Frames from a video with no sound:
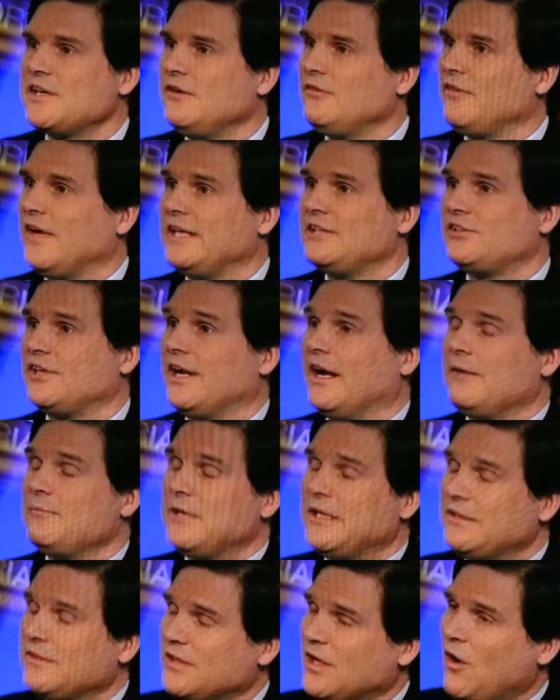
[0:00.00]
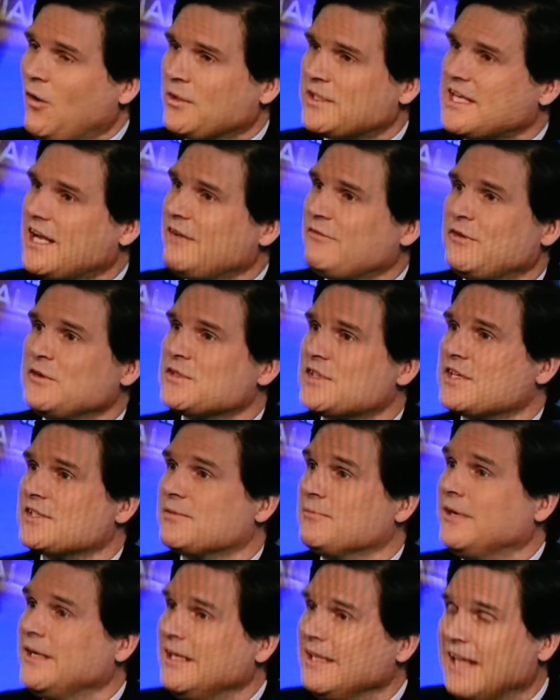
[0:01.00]
innovation. I mean, the old telephone
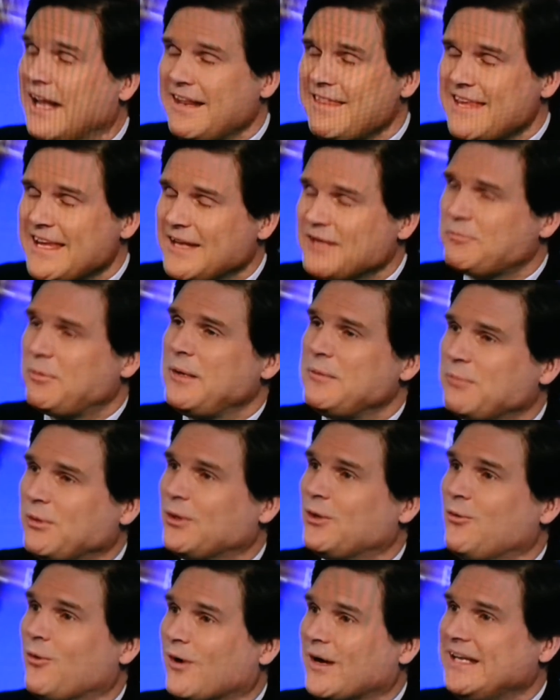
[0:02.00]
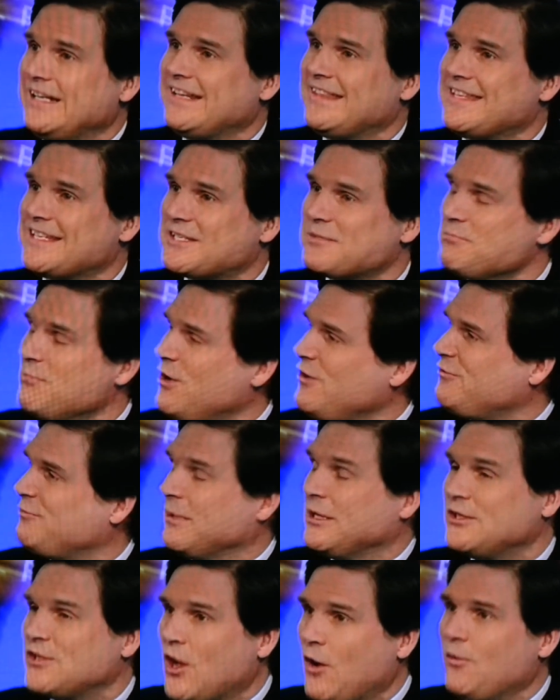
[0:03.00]
system, a lot of the young people who are into this
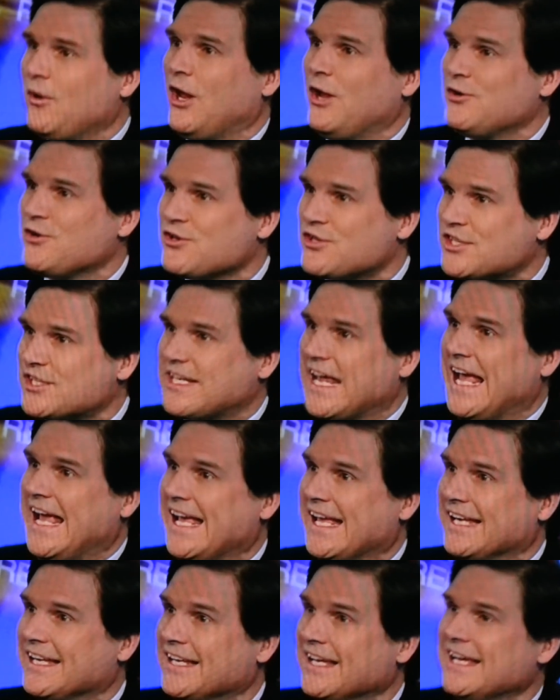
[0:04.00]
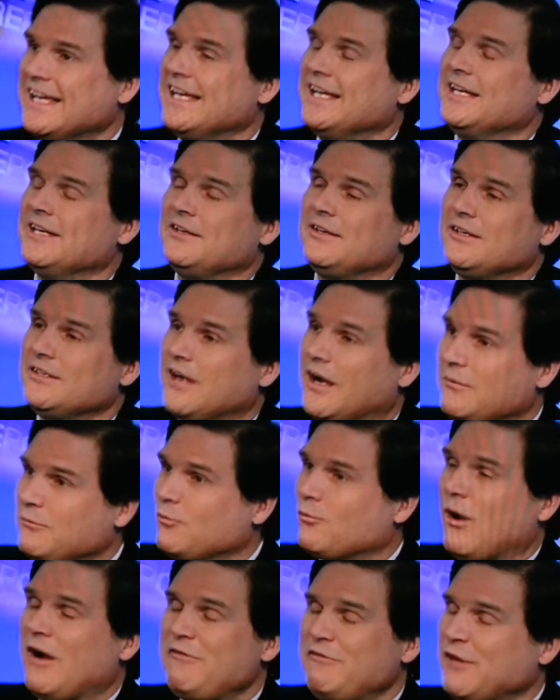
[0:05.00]
movement don't understand
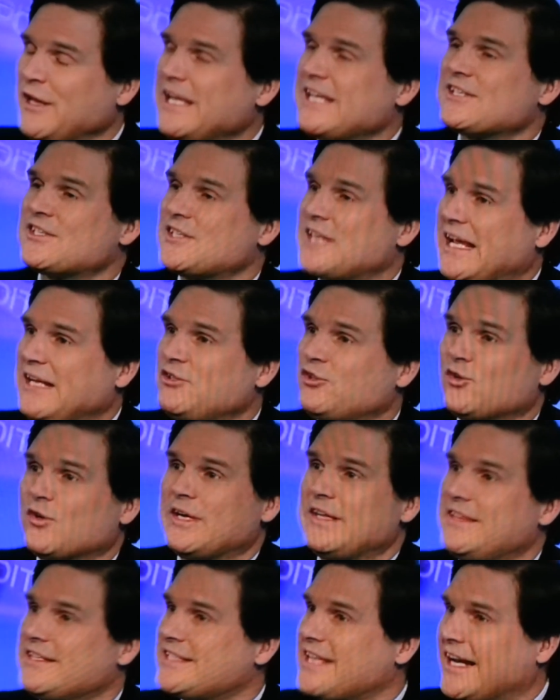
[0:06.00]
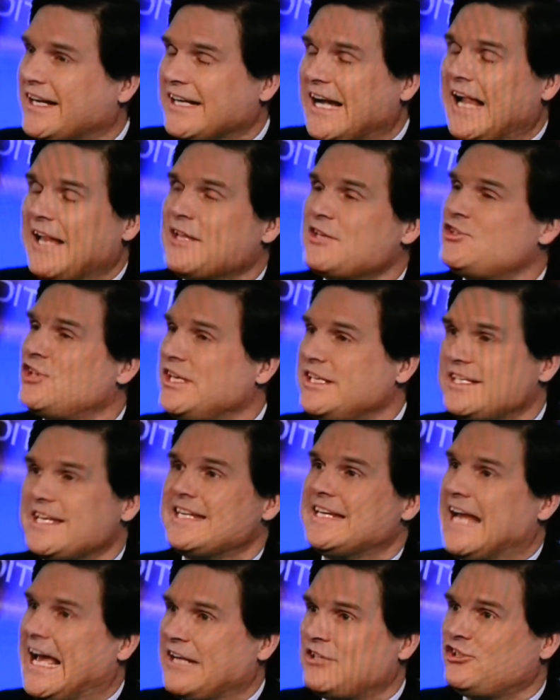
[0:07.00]
roughly a century, the technology
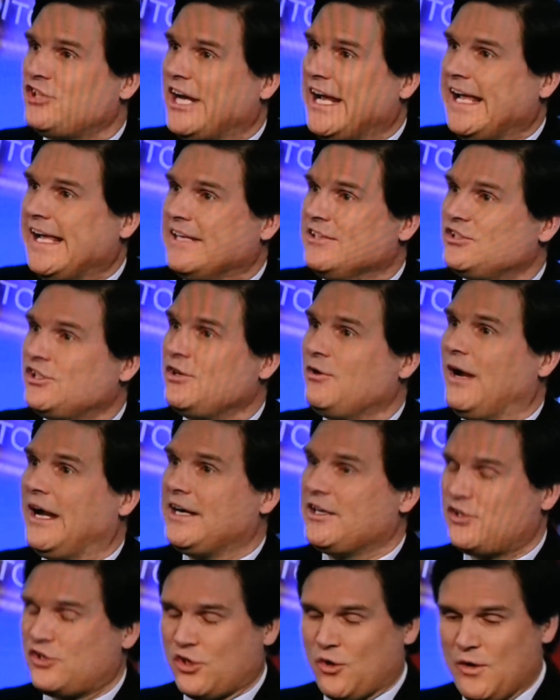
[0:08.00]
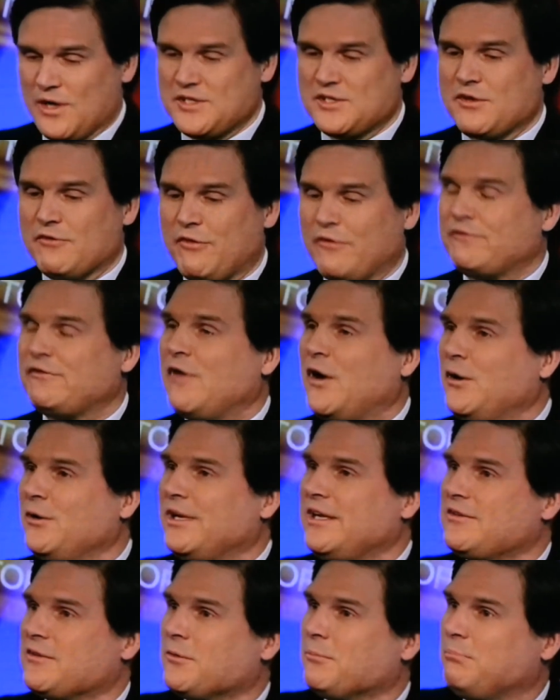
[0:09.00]
did not change. You had a choice of a phone,
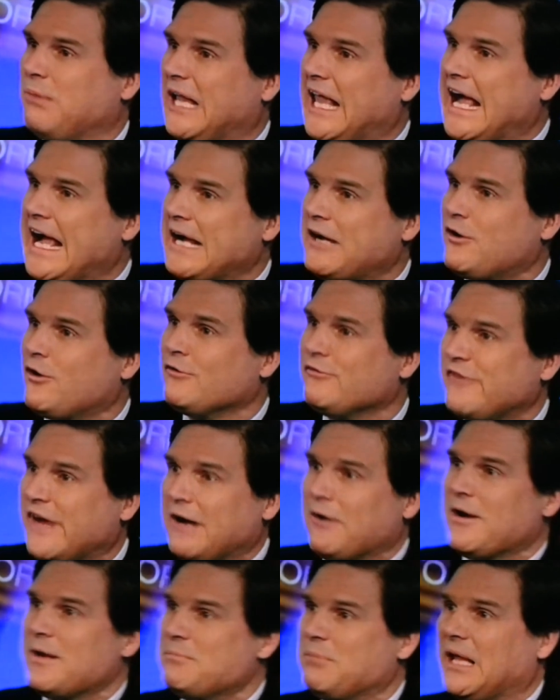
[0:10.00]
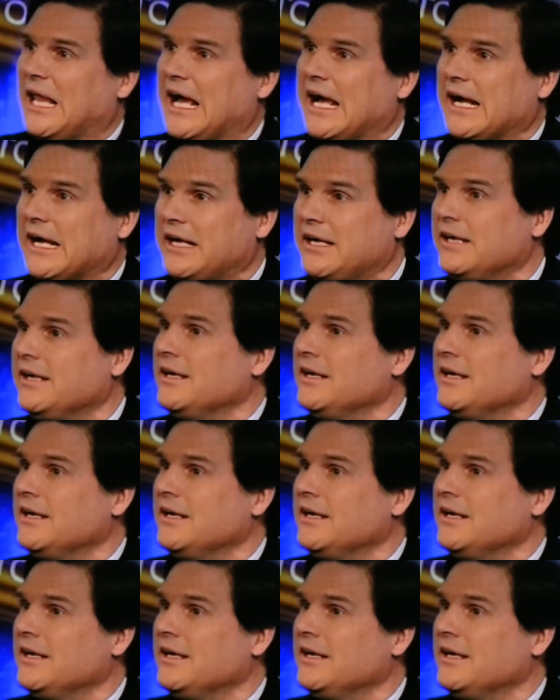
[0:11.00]
either black or very black.